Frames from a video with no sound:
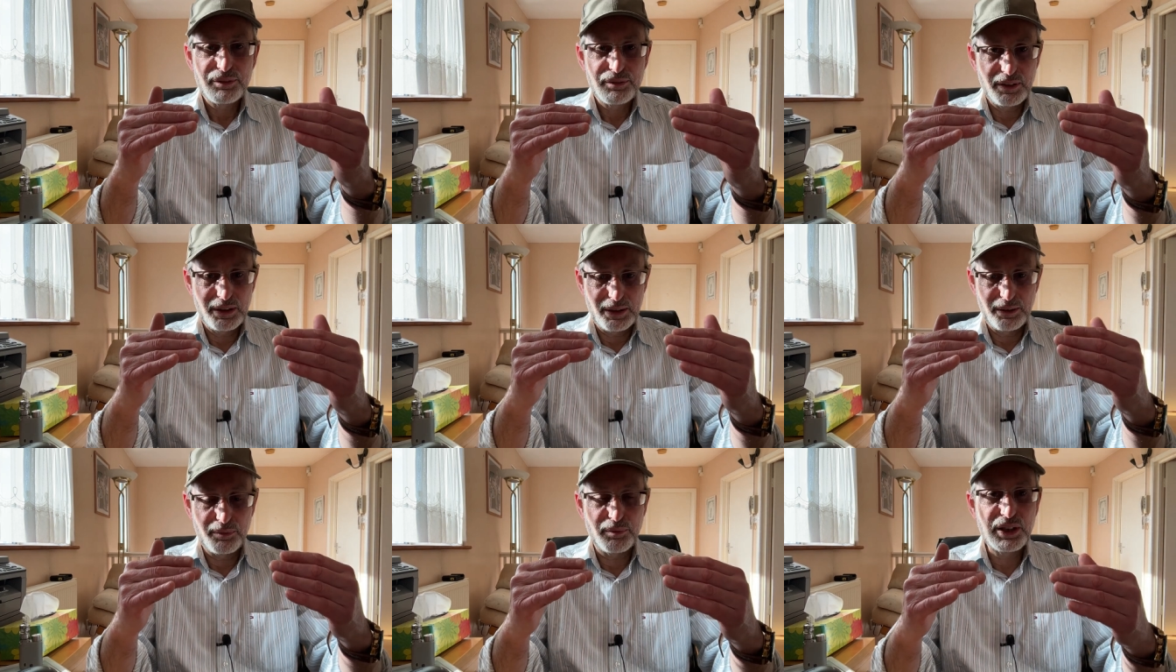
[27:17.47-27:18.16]

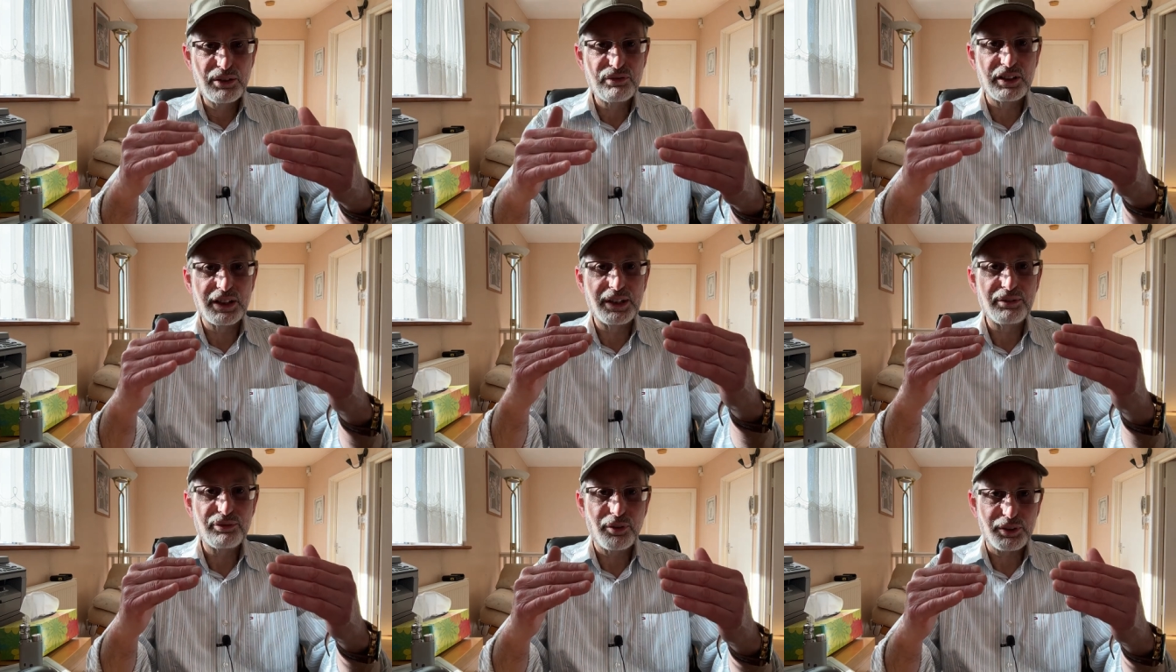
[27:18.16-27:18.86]
um, evenly
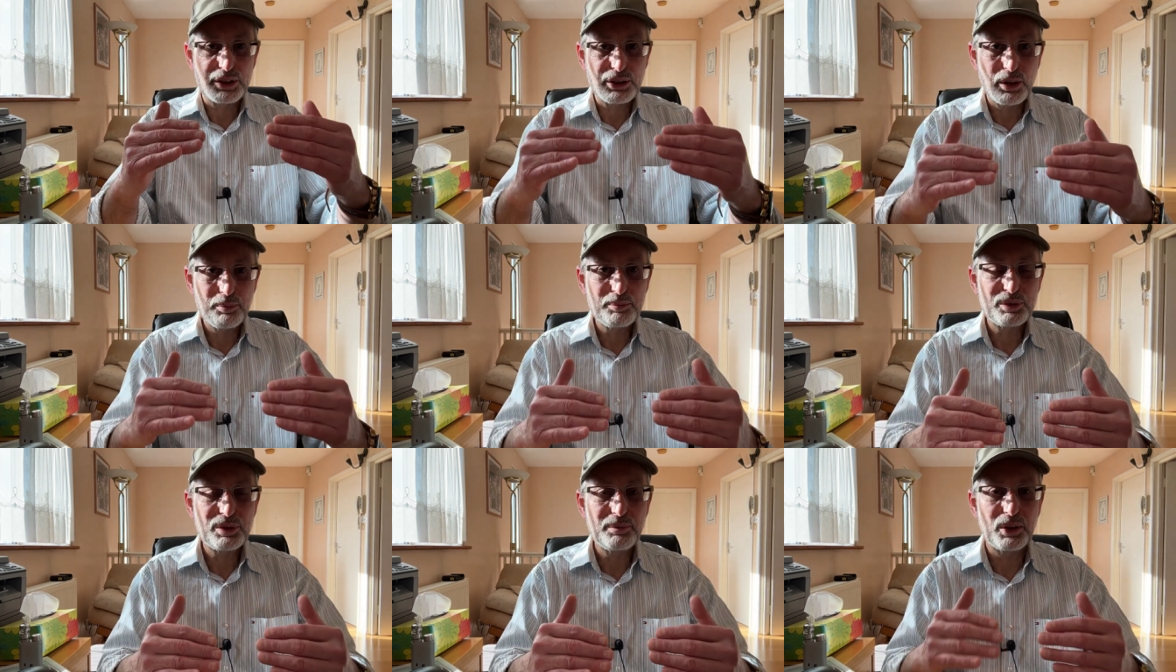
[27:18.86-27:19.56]
from the
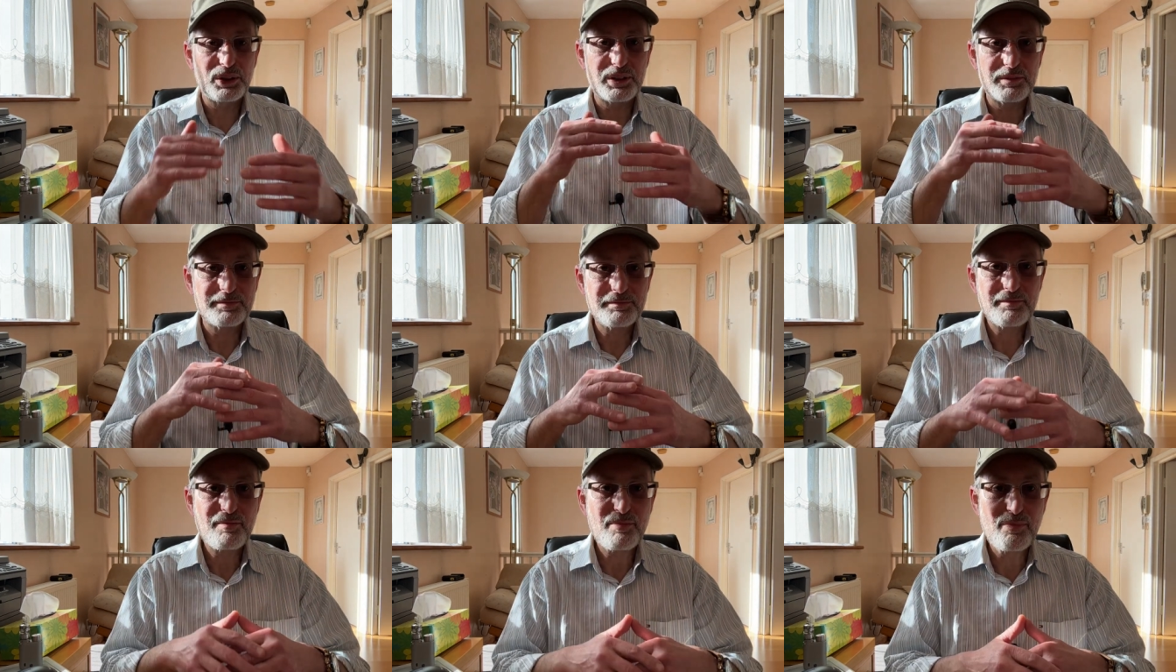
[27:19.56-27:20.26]
top to bottom.
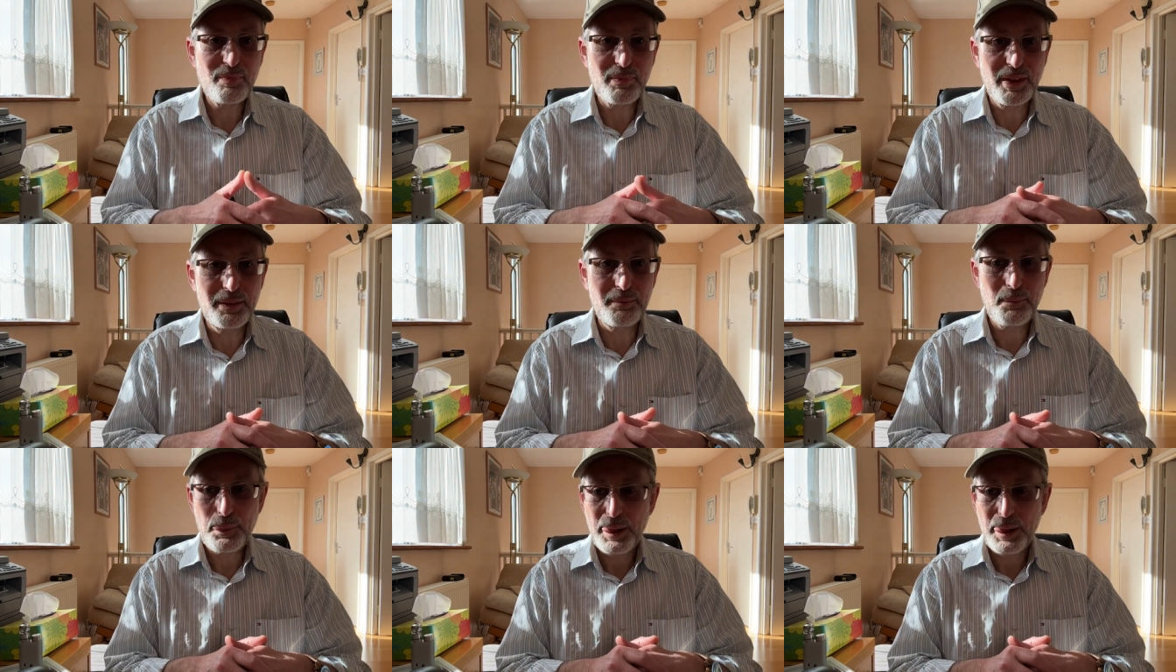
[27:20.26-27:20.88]
Yeah.